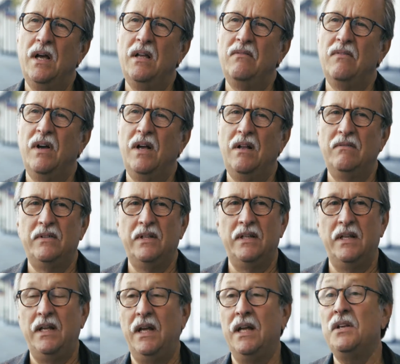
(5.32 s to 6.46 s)
involved
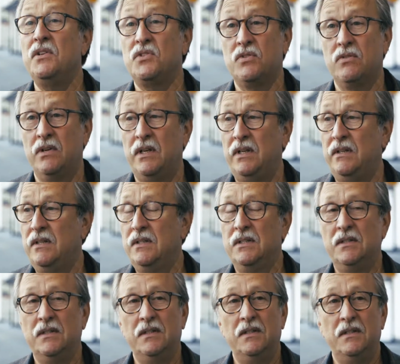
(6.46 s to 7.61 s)
in the industry
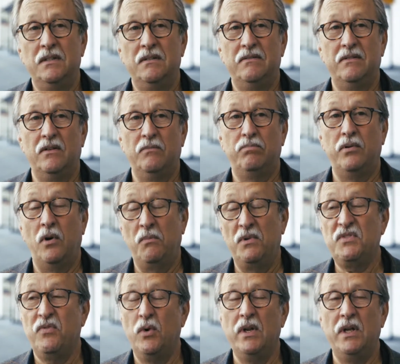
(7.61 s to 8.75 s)
for
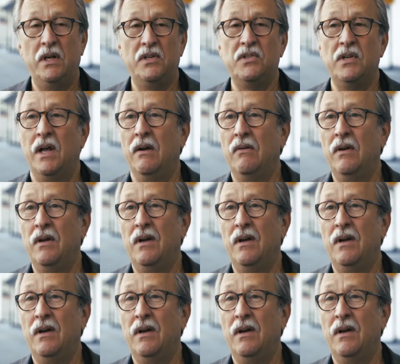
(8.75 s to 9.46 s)
almost 40 years now.